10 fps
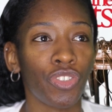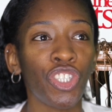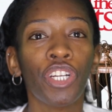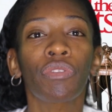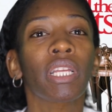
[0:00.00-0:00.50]

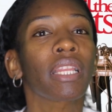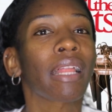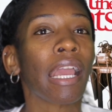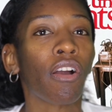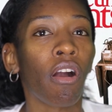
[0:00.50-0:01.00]
generally
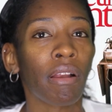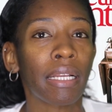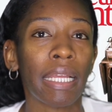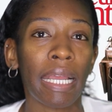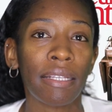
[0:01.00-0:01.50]

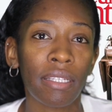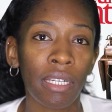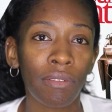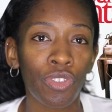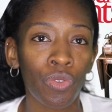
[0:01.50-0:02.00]
lighthearted
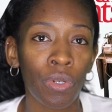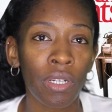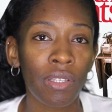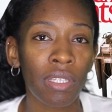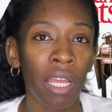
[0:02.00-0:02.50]
hazing of
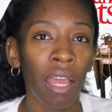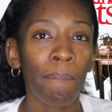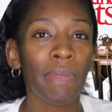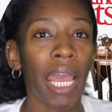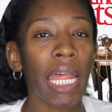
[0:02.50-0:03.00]
sorts.
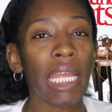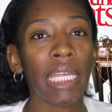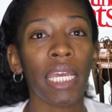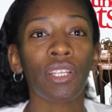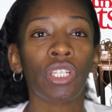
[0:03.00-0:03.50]
And
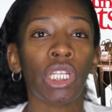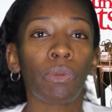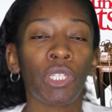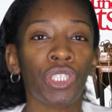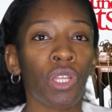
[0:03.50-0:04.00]
in getting to
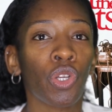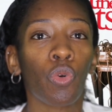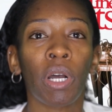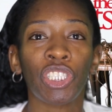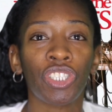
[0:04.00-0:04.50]
know each other,
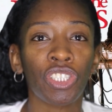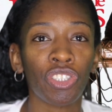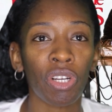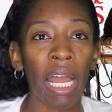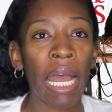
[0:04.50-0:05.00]

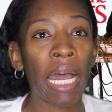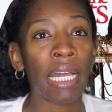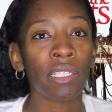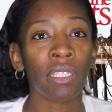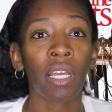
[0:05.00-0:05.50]
questions are
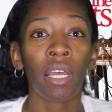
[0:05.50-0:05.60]
asked,